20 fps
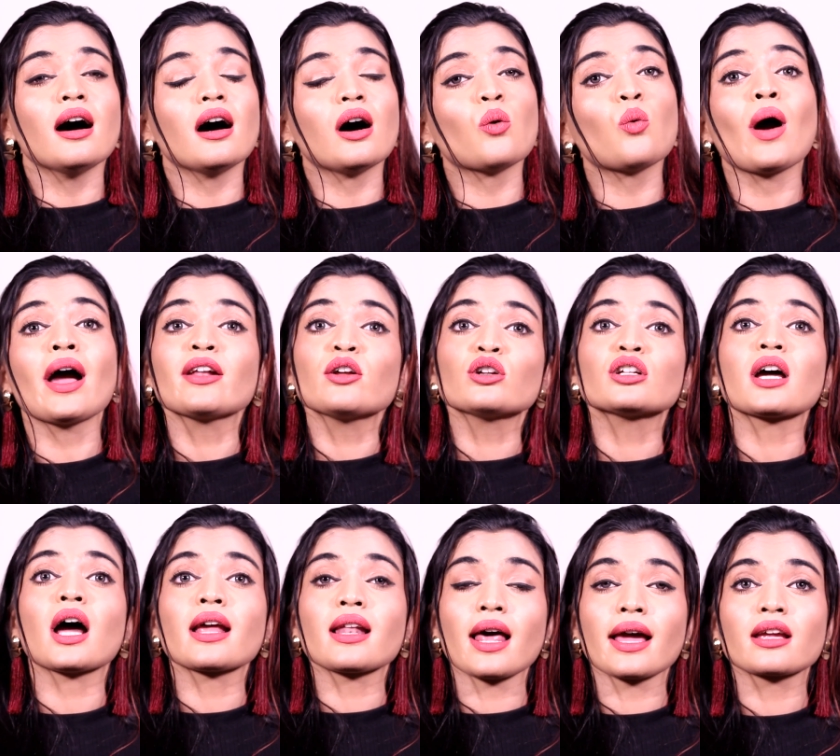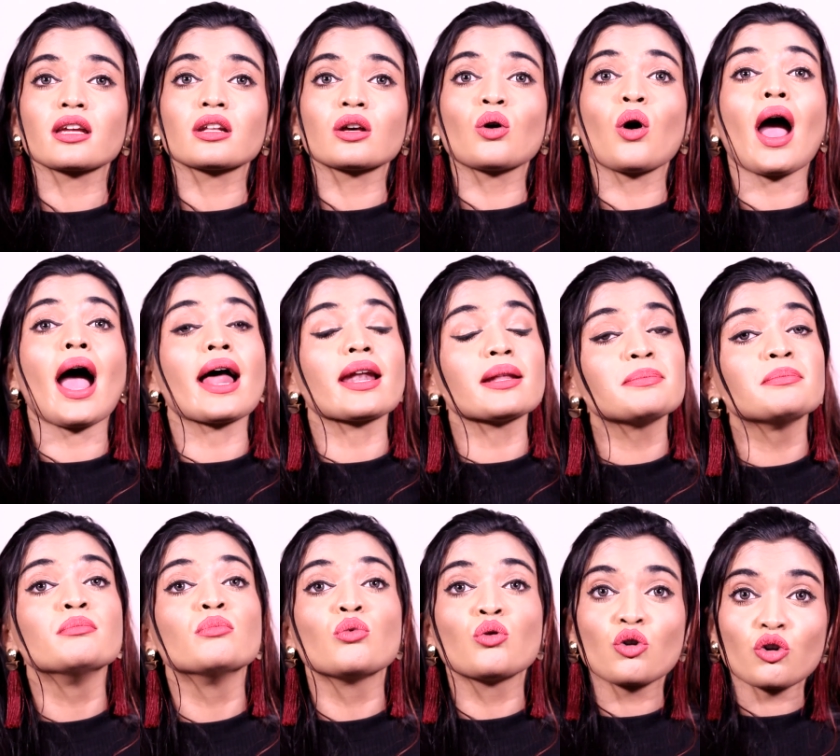why not I add
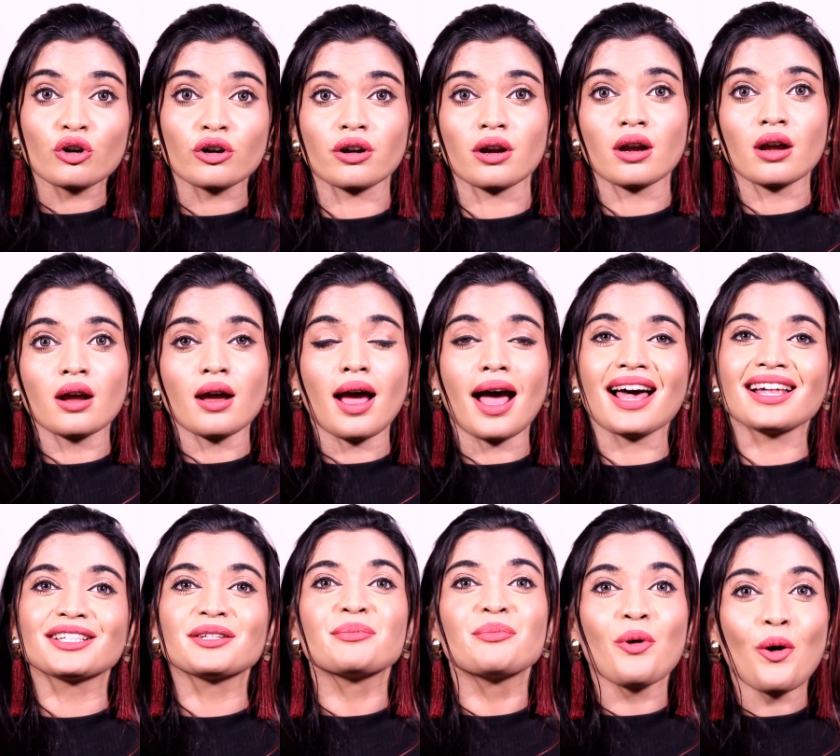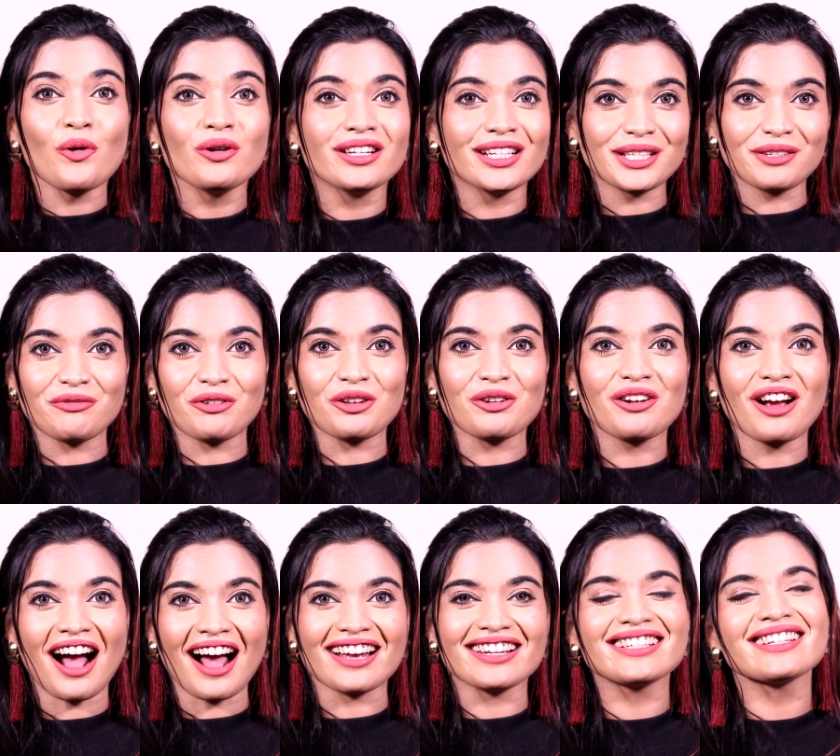up more as a bonus for you
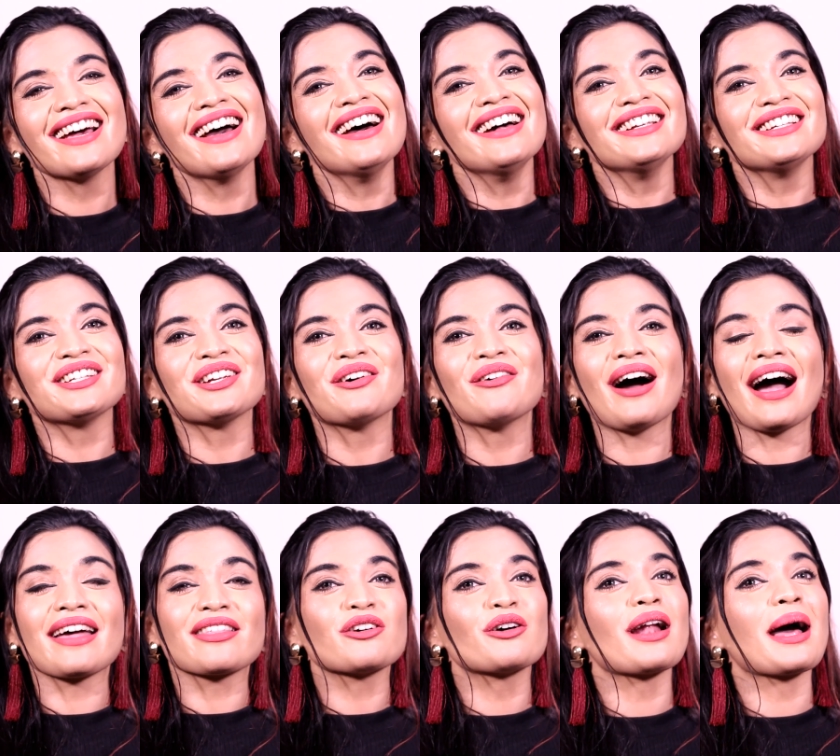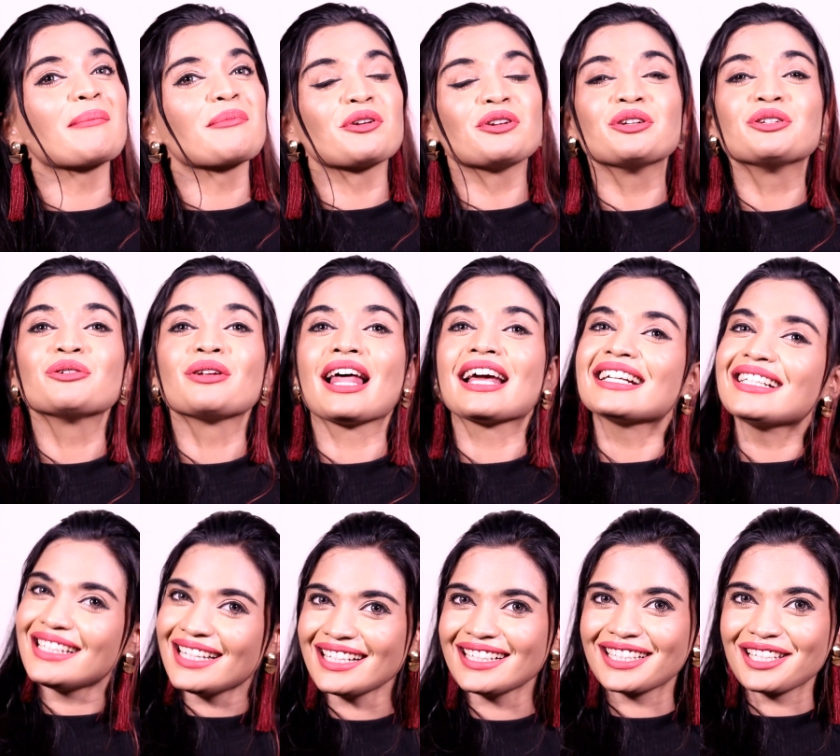guys. So I thought I'm going to do
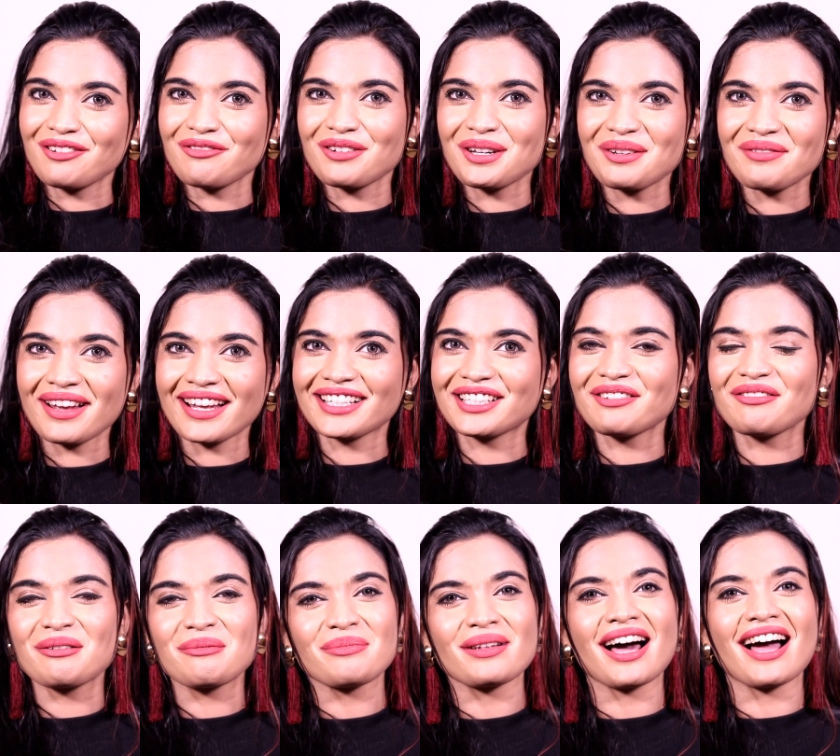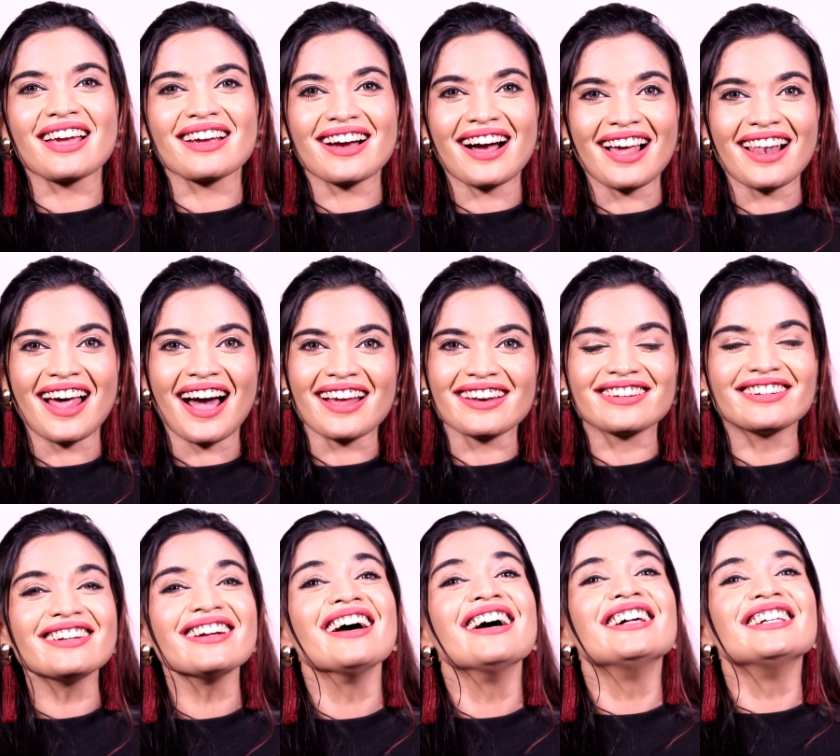like 6 different ways of applying
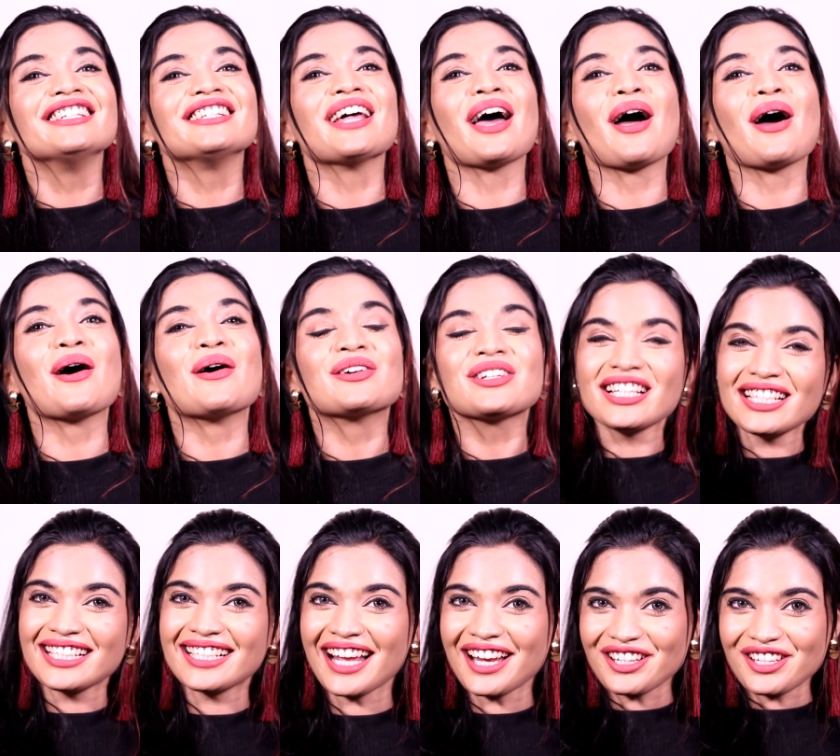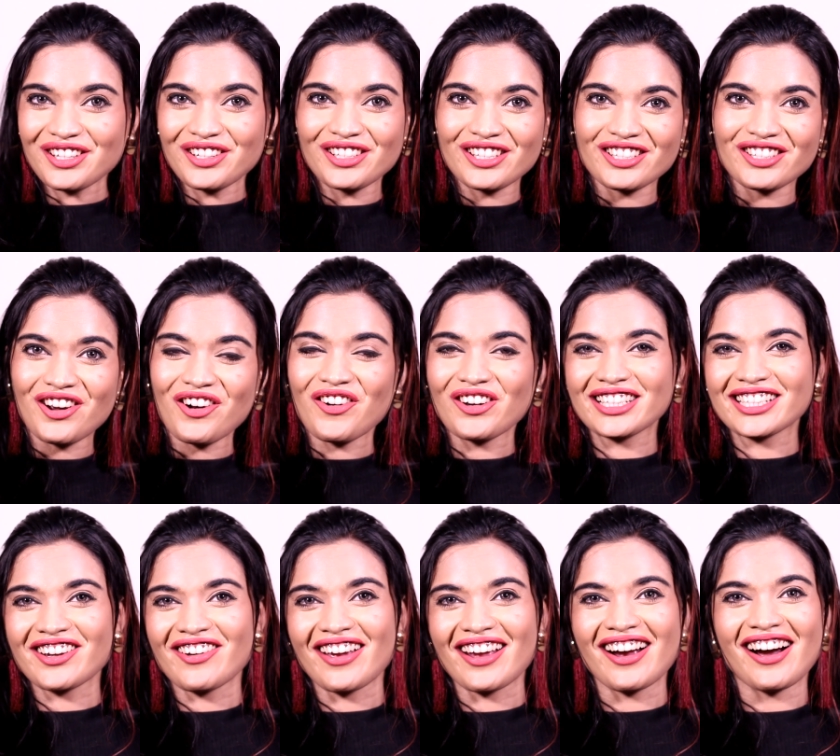eyeliner. So just stay tuned to know
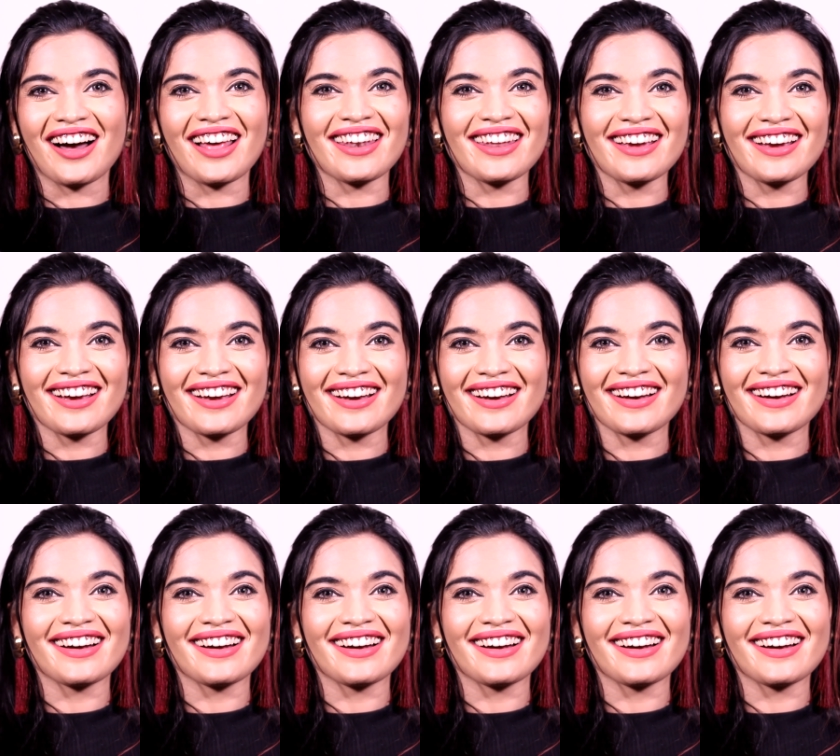what's going on.